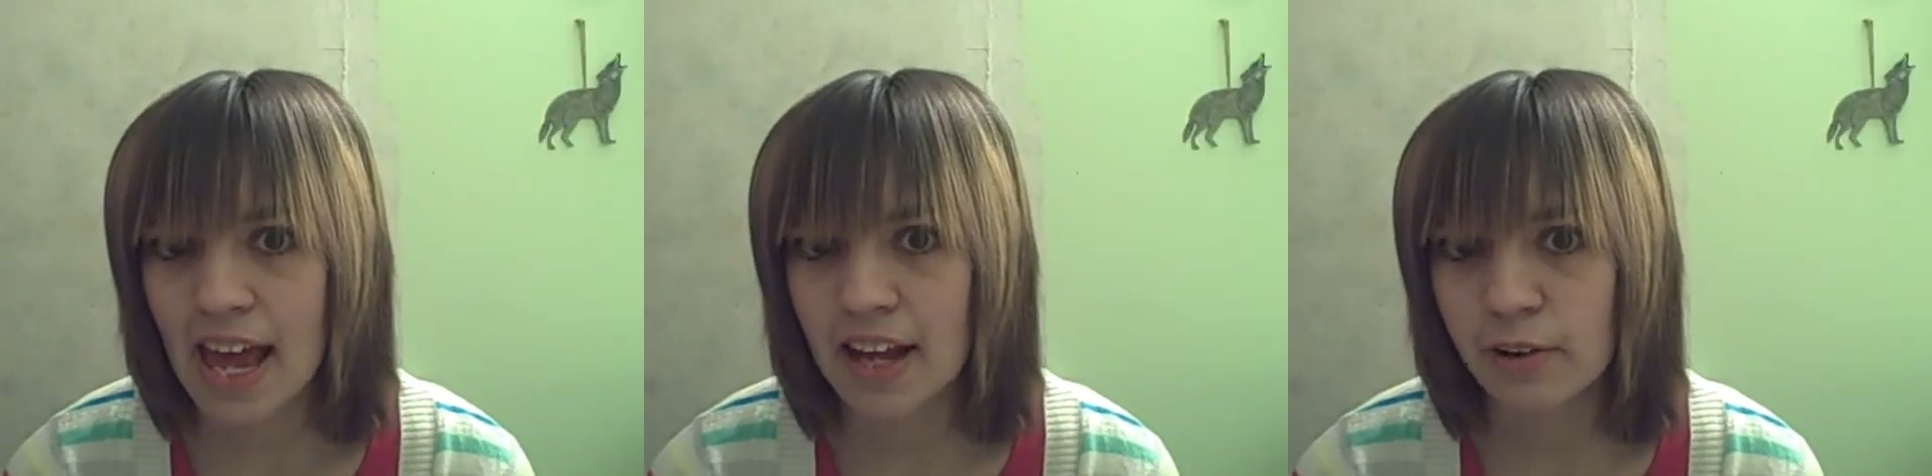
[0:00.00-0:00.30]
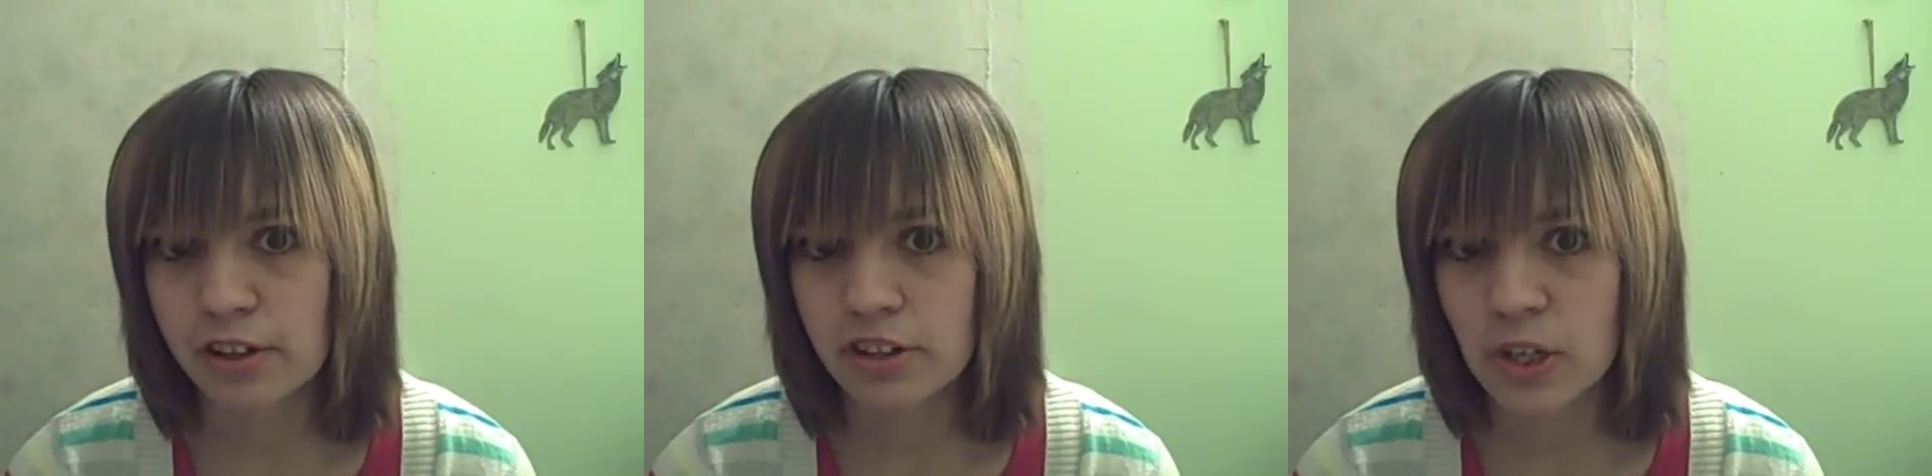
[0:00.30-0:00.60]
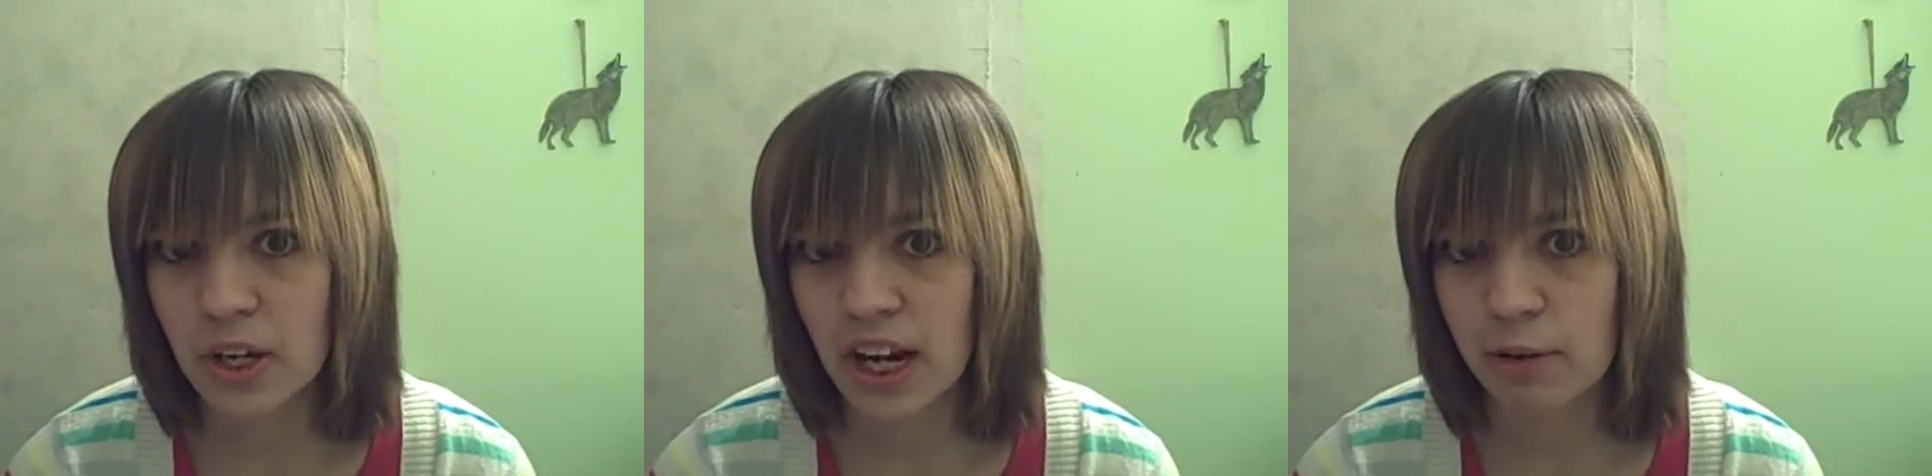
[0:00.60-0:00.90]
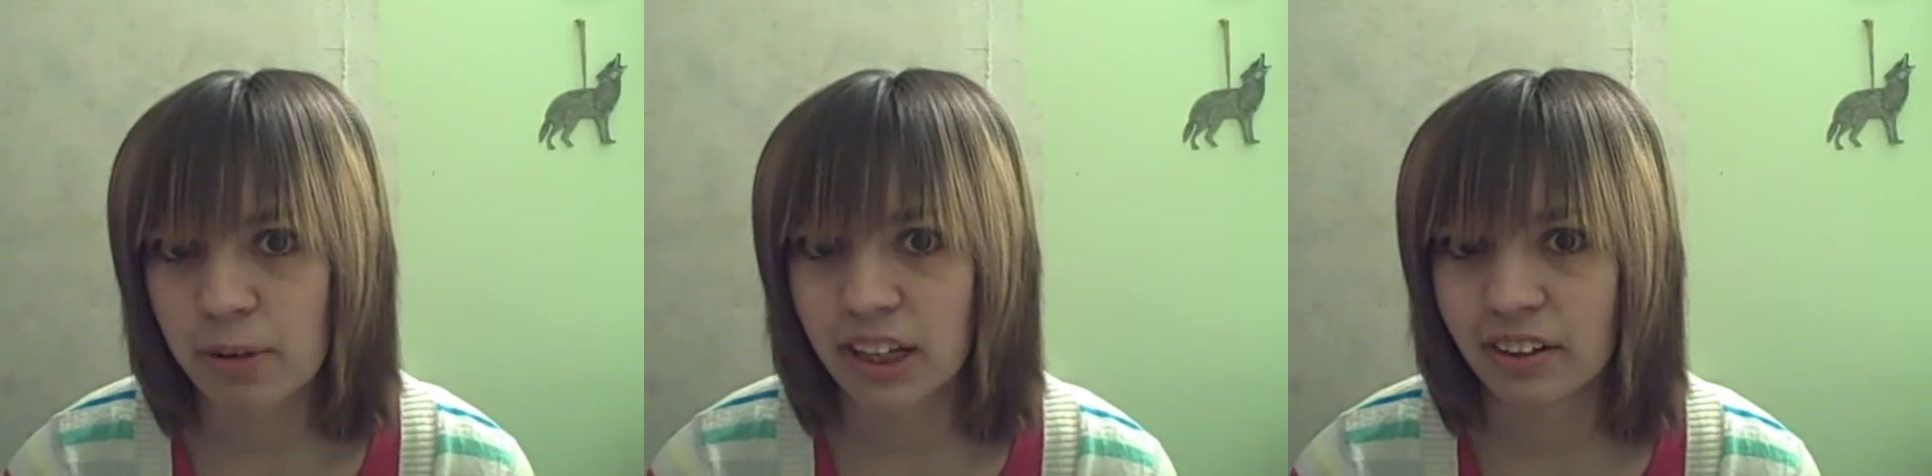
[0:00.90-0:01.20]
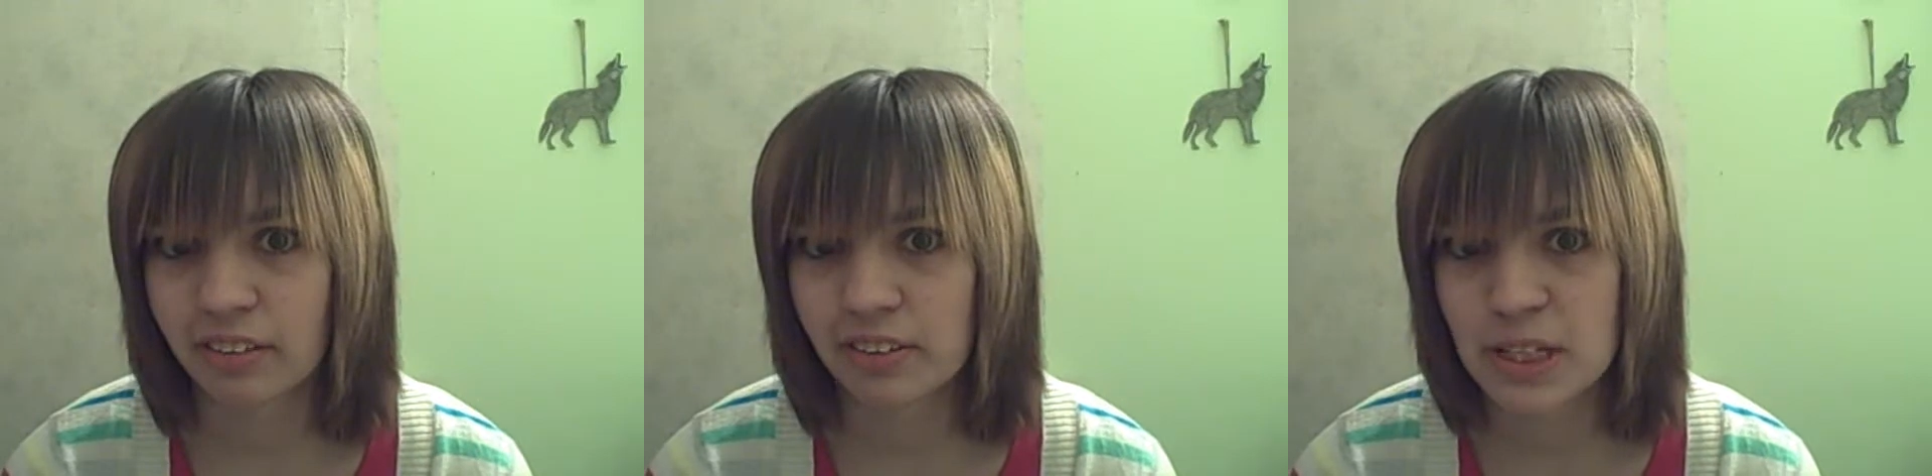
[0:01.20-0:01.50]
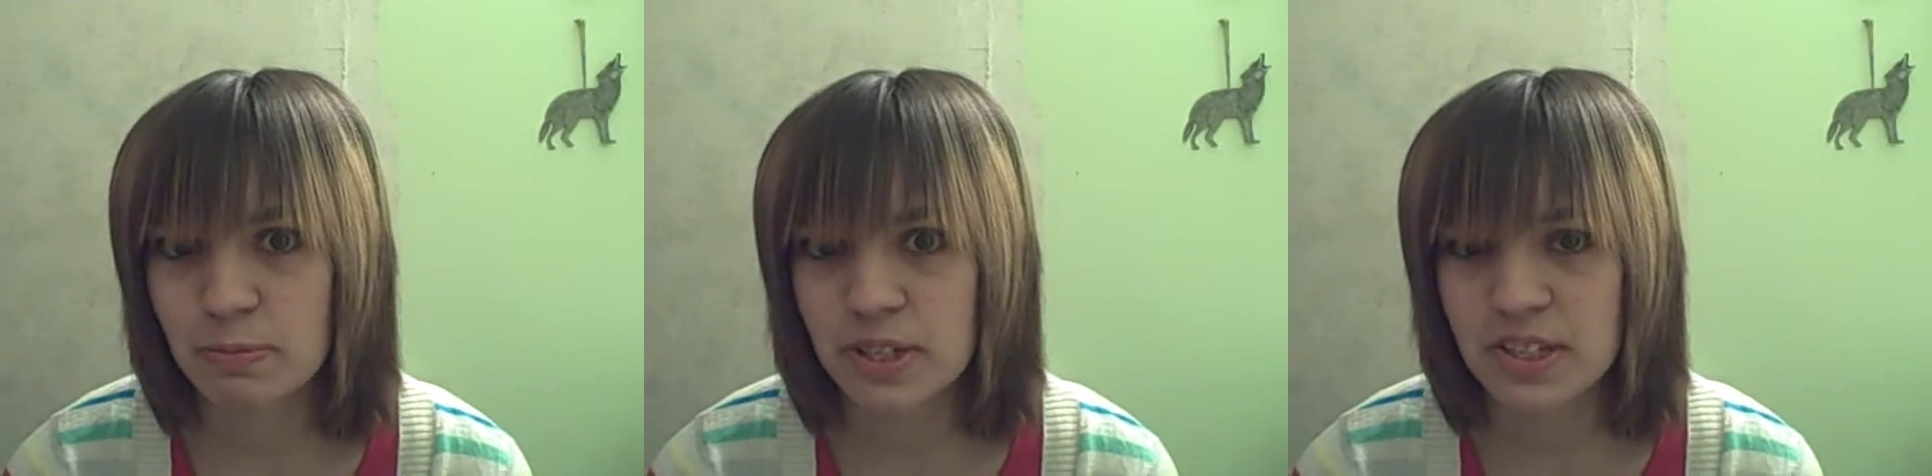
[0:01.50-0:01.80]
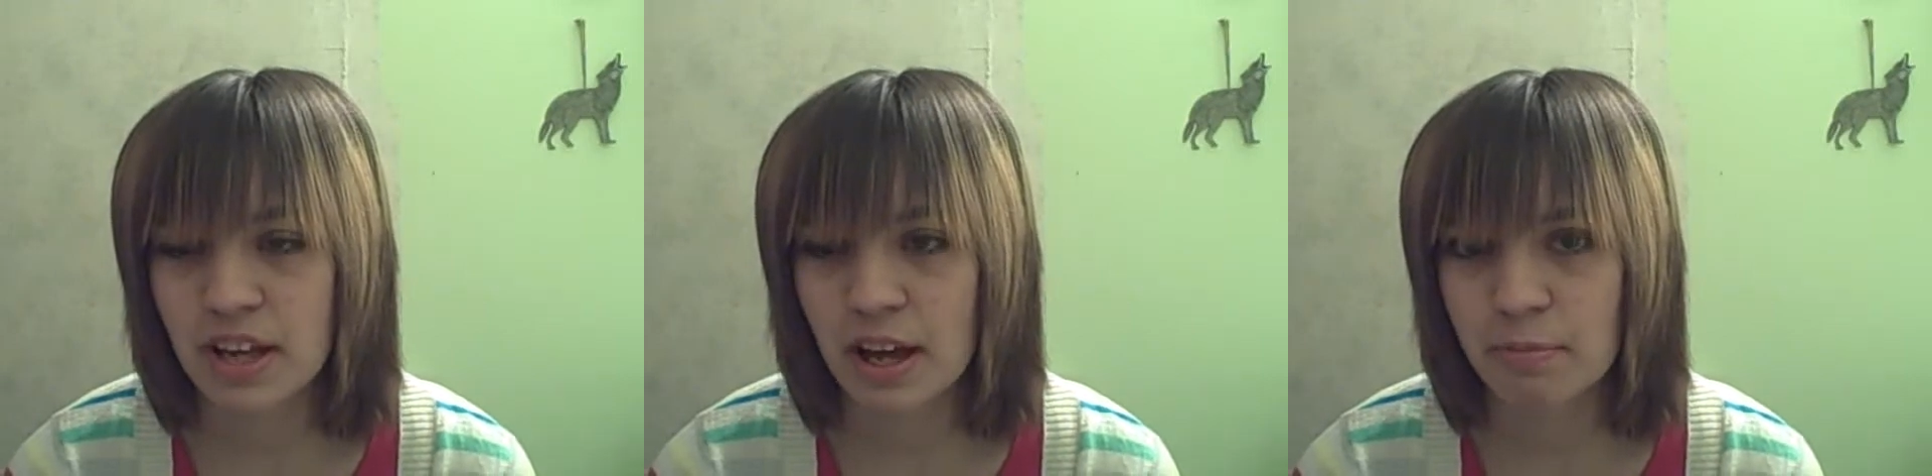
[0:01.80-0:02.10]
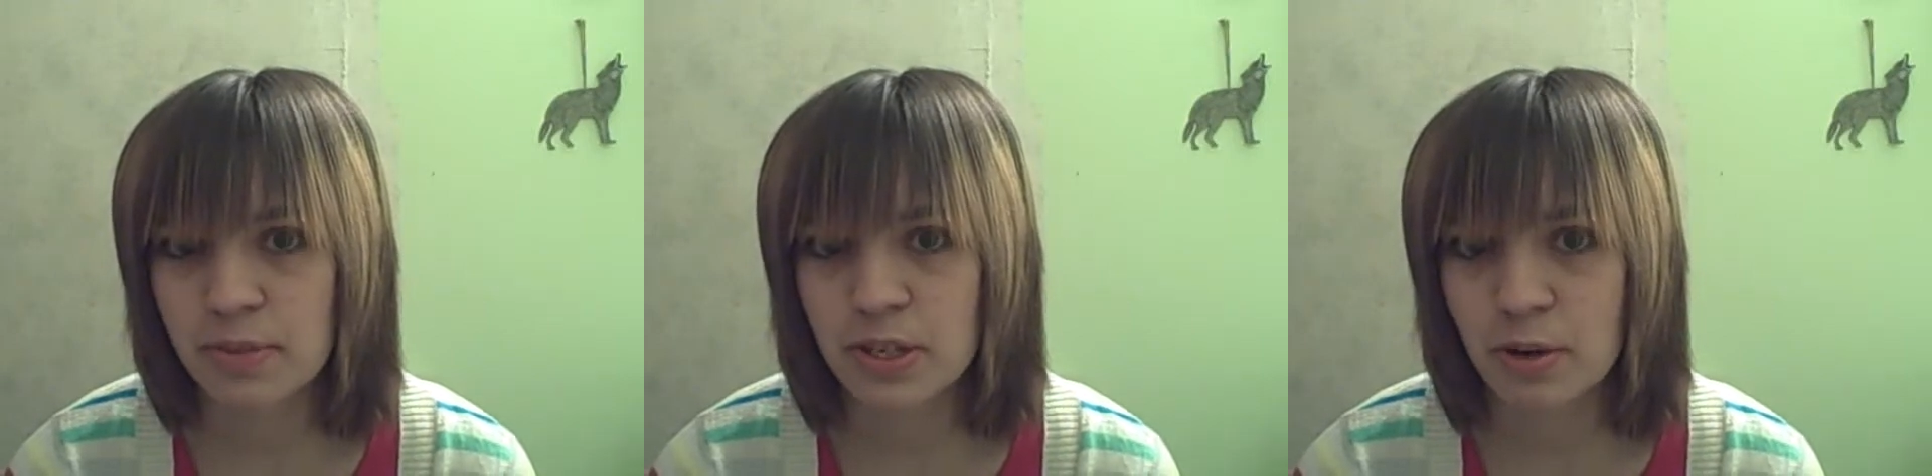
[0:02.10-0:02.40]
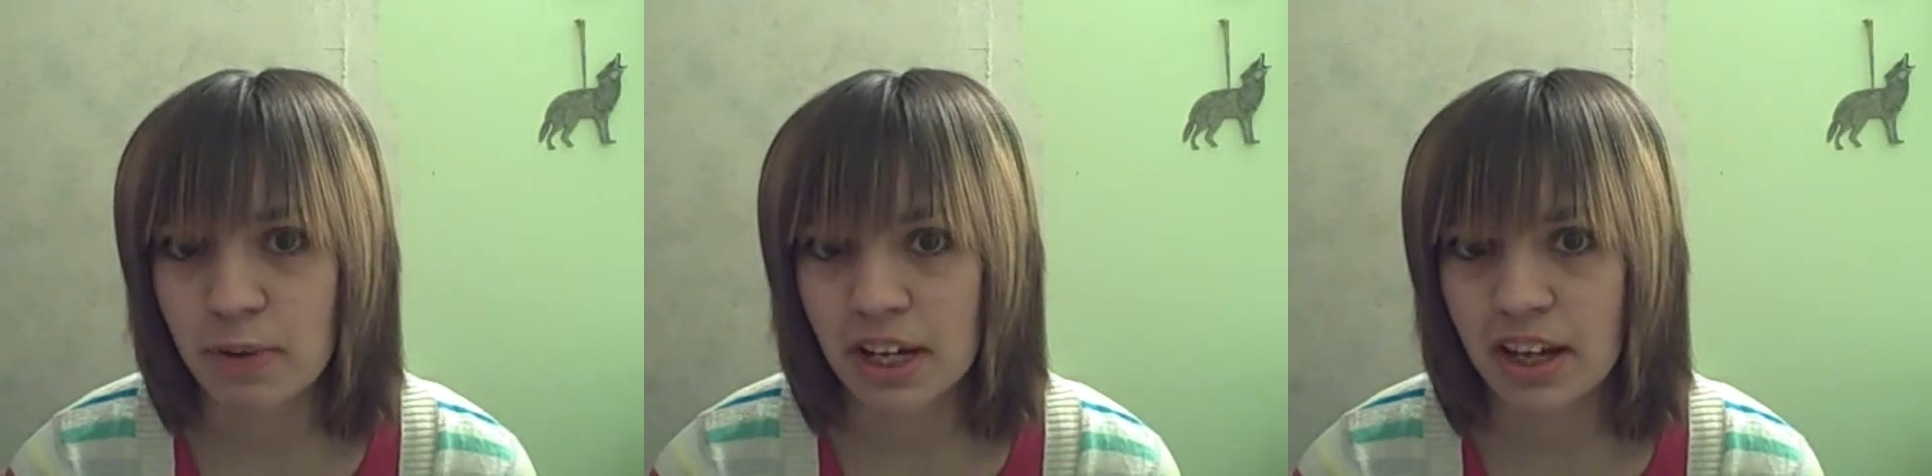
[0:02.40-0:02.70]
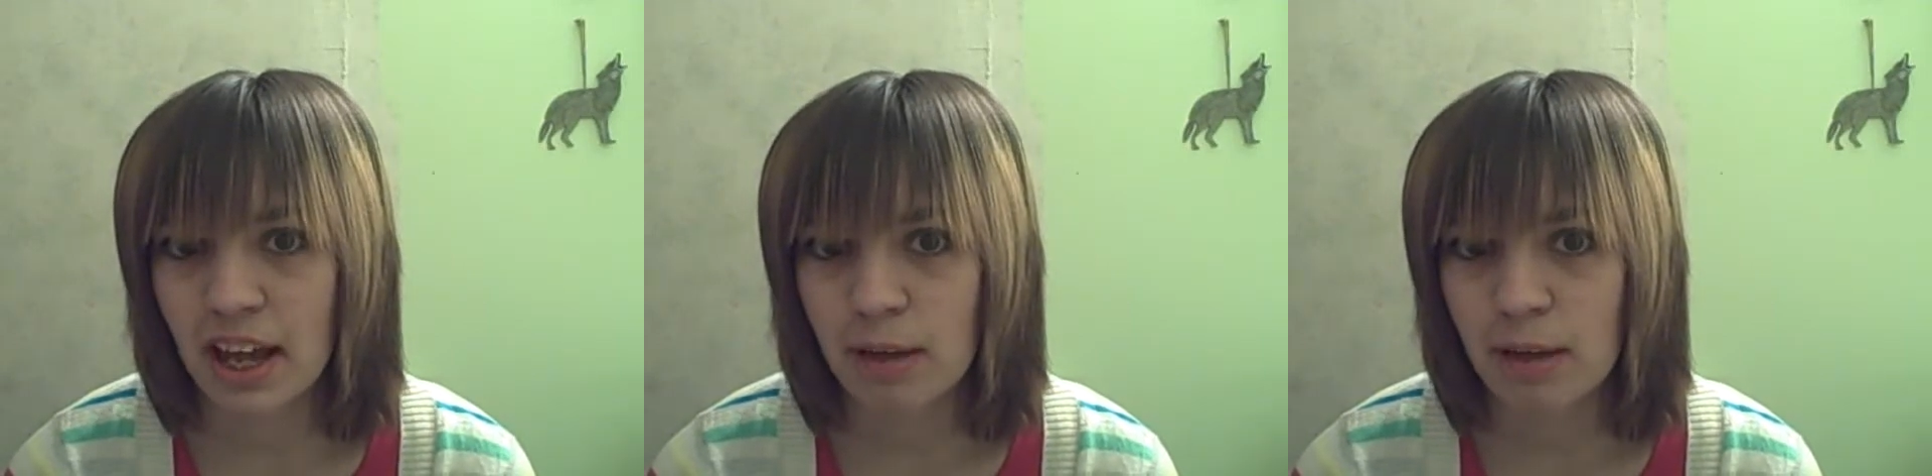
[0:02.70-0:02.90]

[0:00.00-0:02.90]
and I'm going to show you how to make a little Christmas snowman